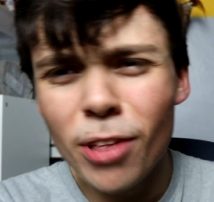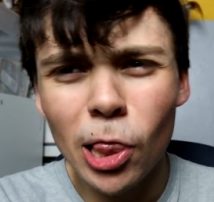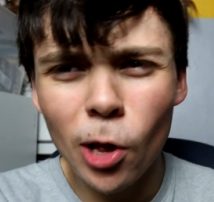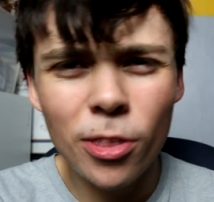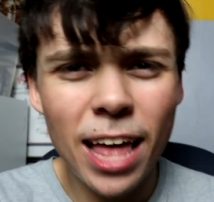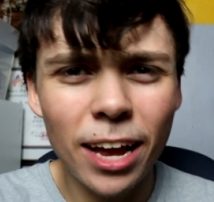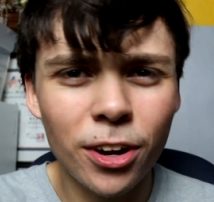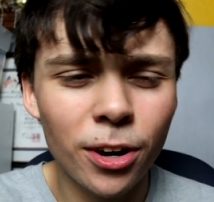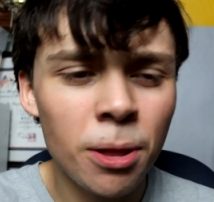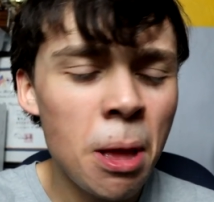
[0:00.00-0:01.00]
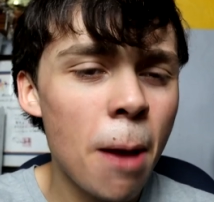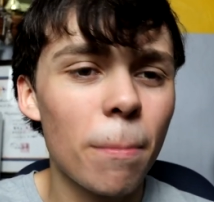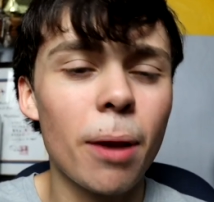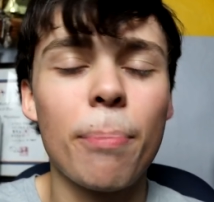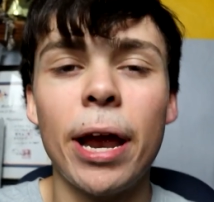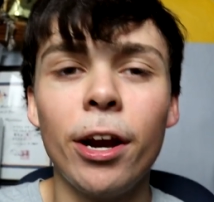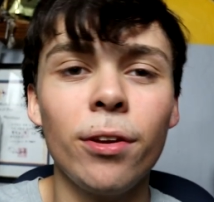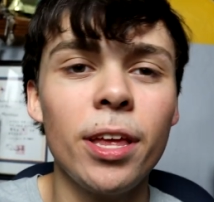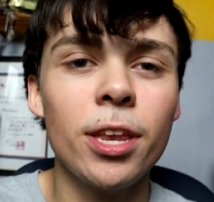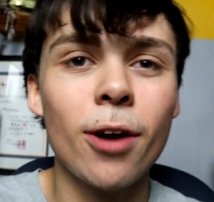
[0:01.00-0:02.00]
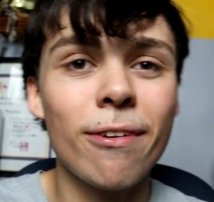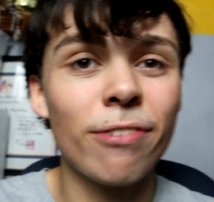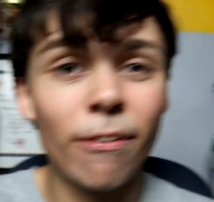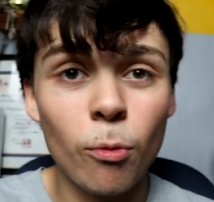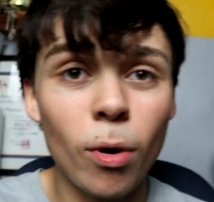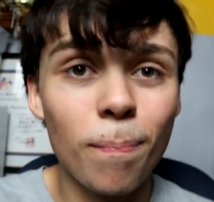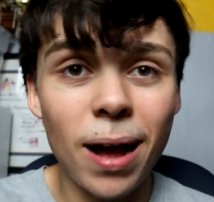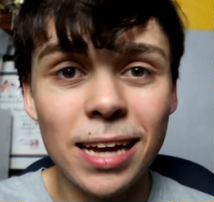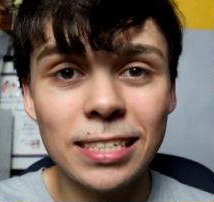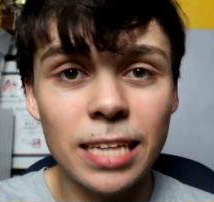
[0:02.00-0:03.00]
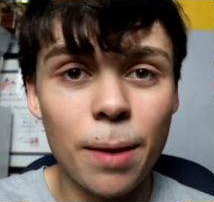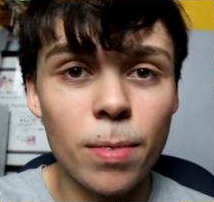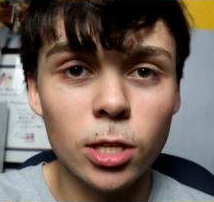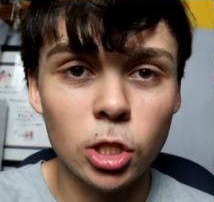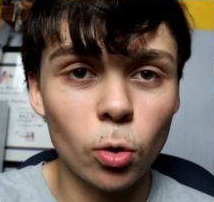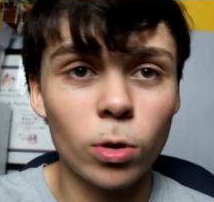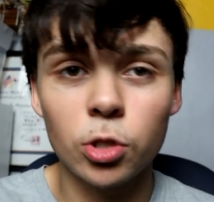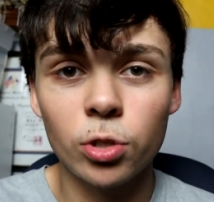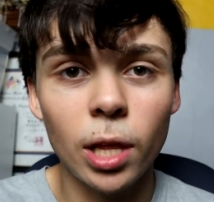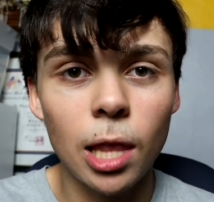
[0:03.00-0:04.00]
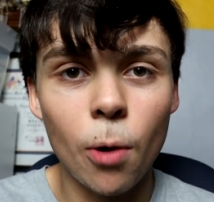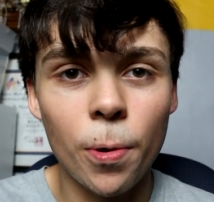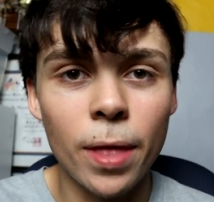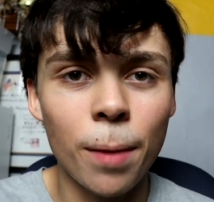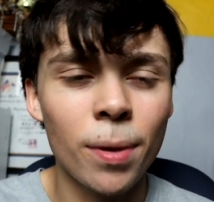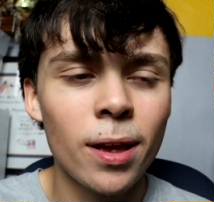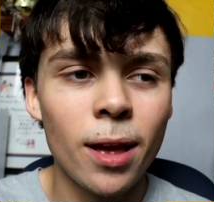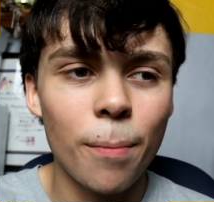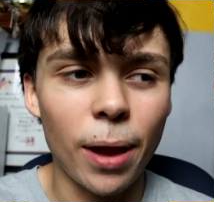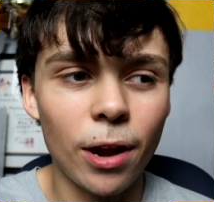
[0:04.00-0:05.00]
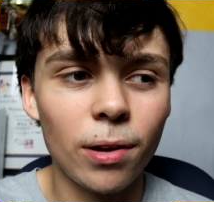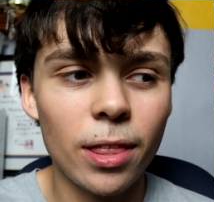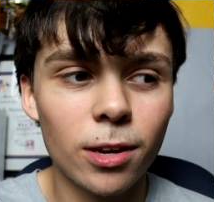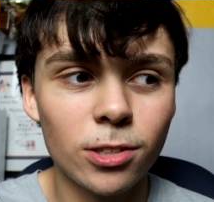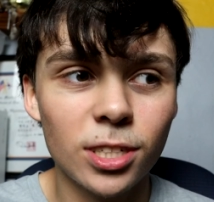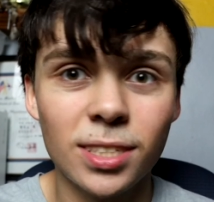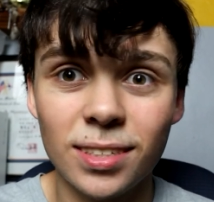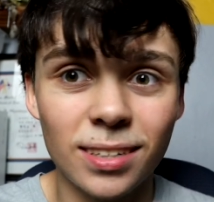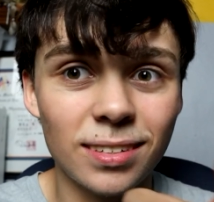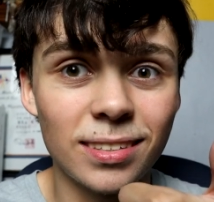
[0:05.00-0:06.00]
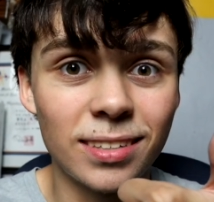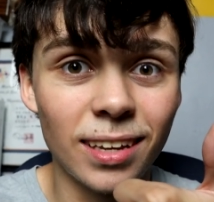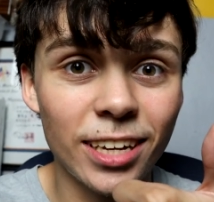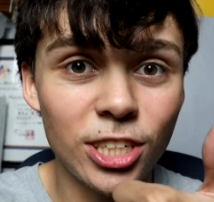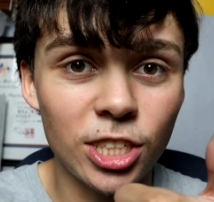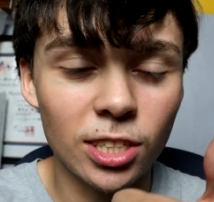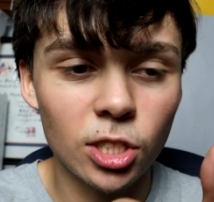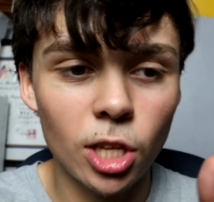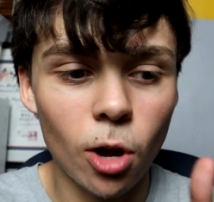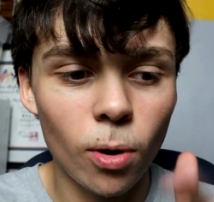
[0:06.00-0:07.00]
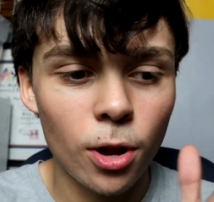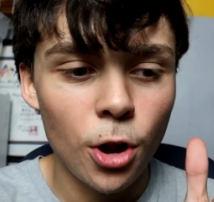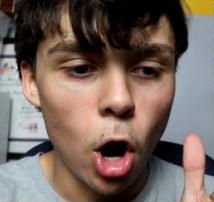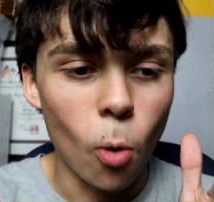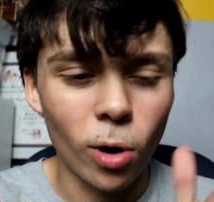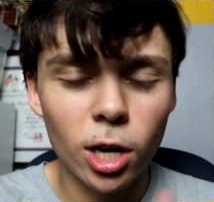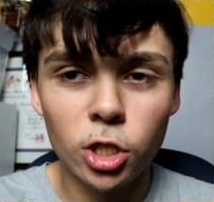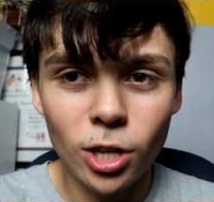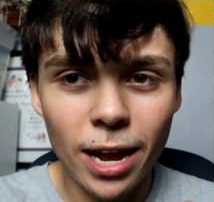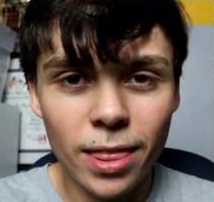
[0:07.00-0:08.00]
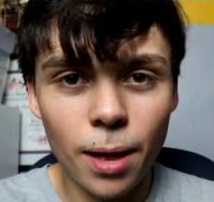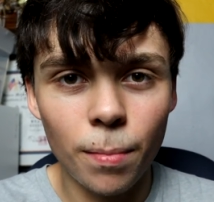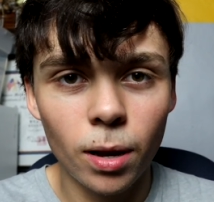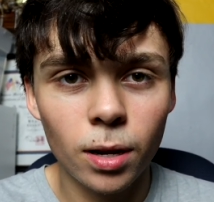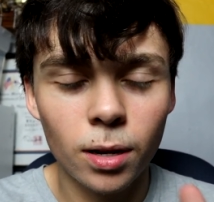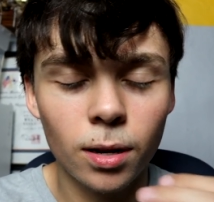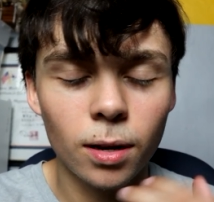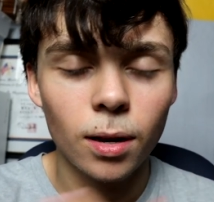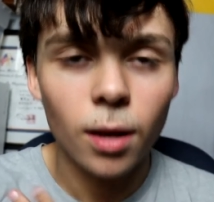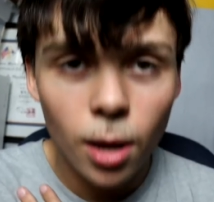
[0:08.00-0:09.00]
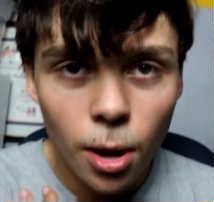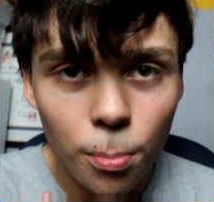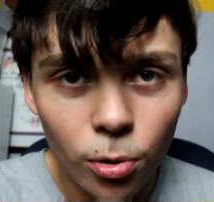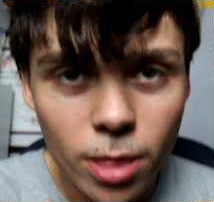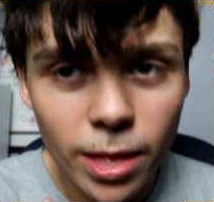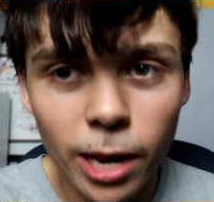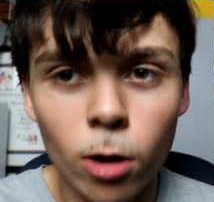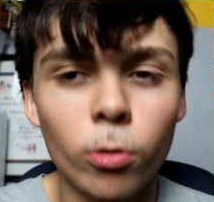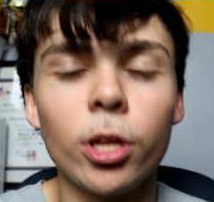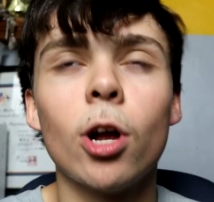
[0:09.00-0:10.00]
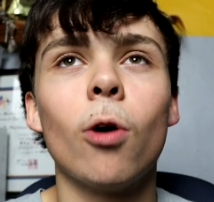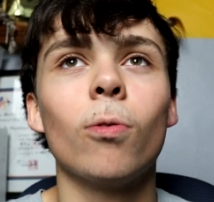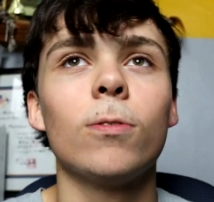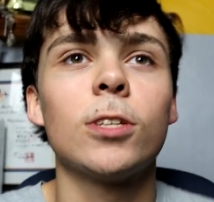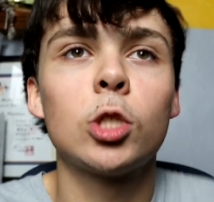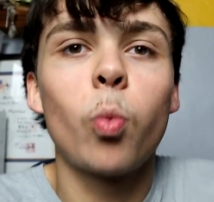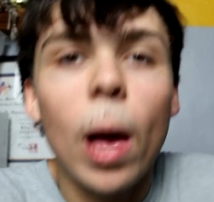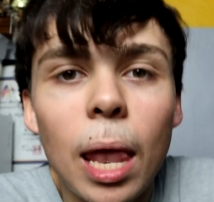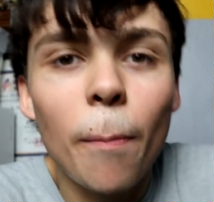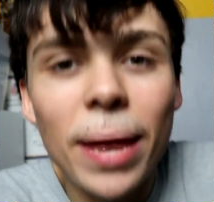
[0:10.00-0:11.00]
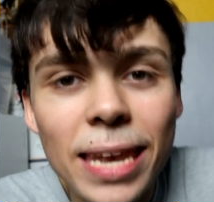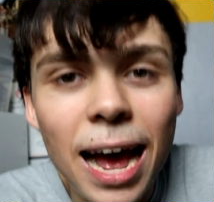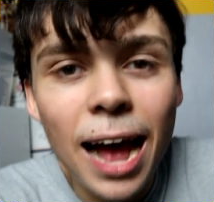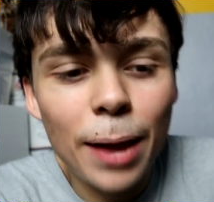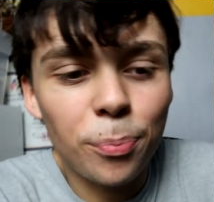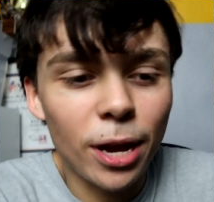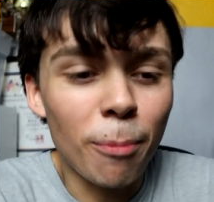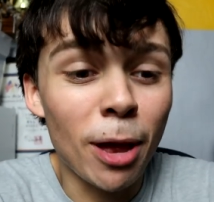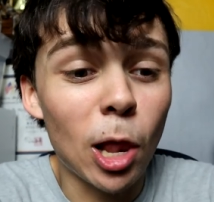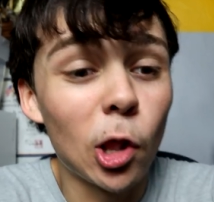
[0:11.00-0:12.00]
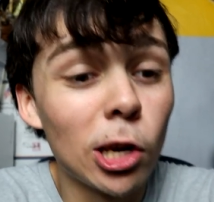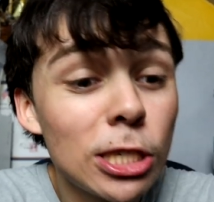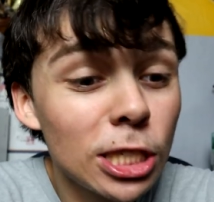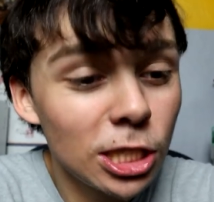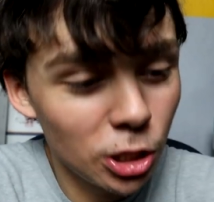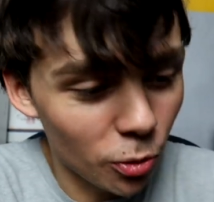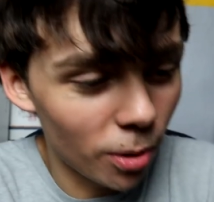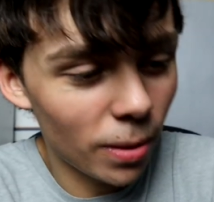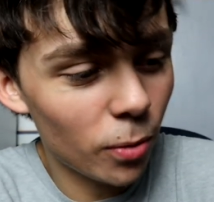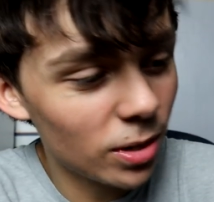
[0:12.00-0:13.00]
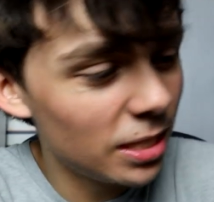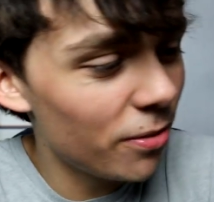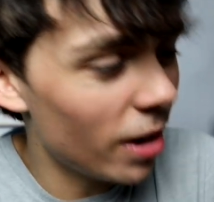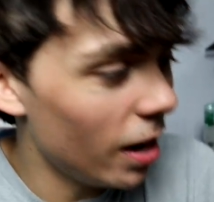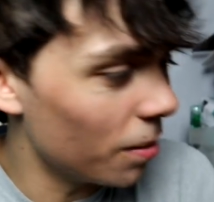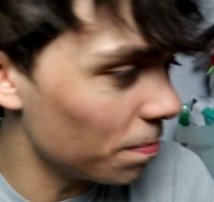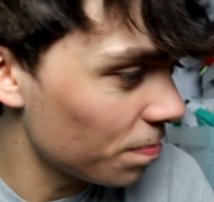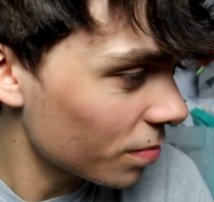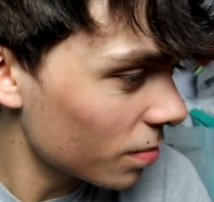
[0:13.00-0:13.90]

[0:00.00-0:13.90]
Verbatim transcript: even look that good, but apparently, you know, if everyone buys them and the store is really low on them, apparently they're just delicious. So, we're gonna try them. Pray that I don't, you know, swell up and die. Pray I'm not allergic to them. Like, what's even in them?